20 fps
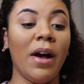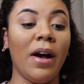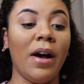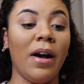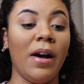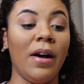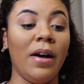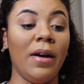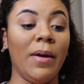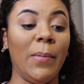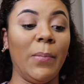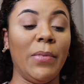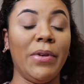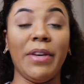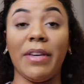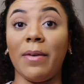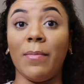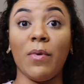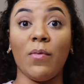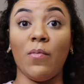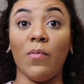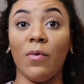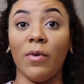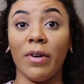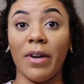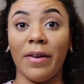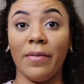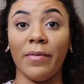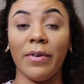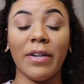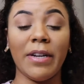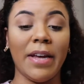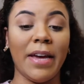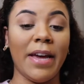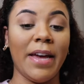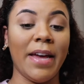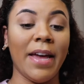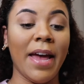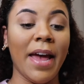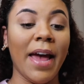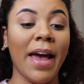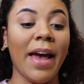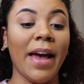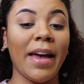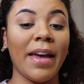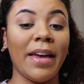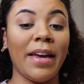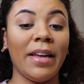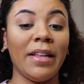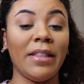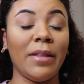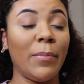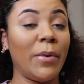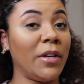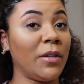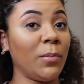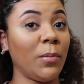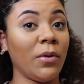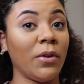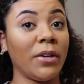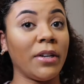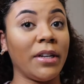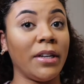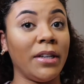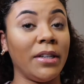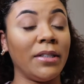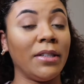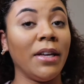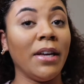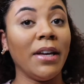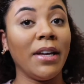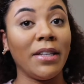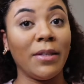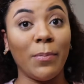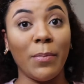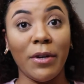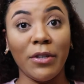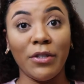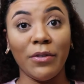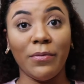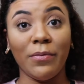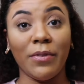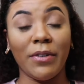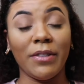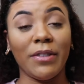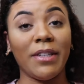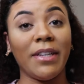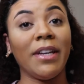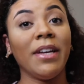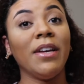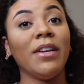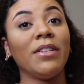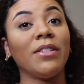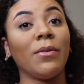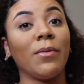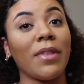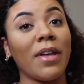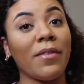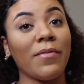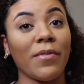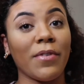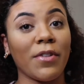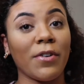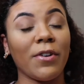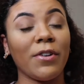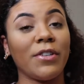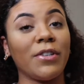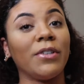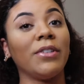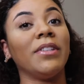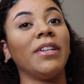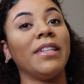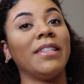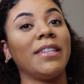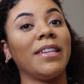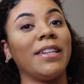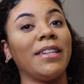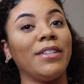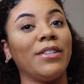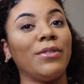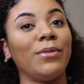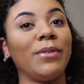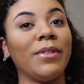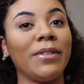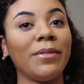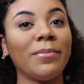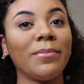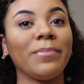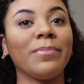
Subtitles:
It can be worn every day. And the best part is it's budget friendly. So without further ado, let's get into it.